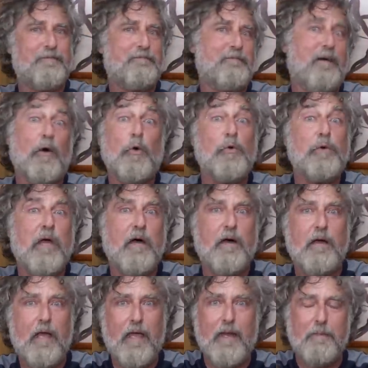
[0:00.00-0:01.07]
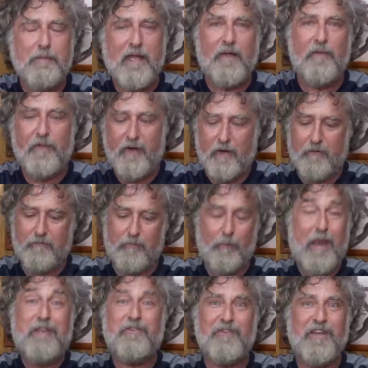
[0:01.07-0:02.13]
a hookah and I'm down there
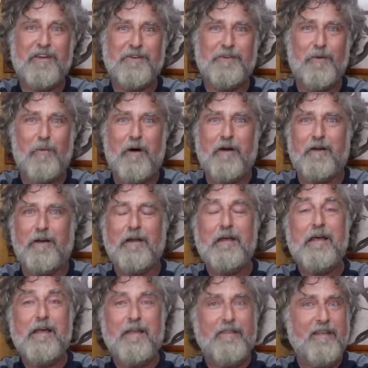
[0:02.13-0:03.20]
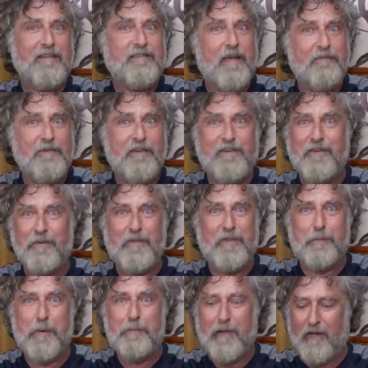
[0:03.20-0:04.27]
wrenching underwater. Things having to do with the
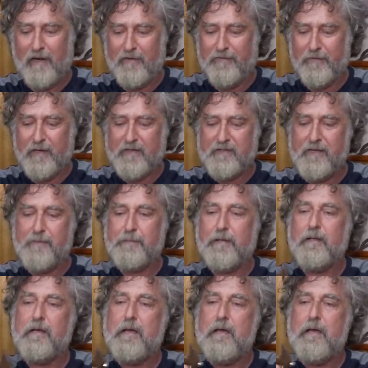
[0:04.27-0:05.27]
propeller, for example.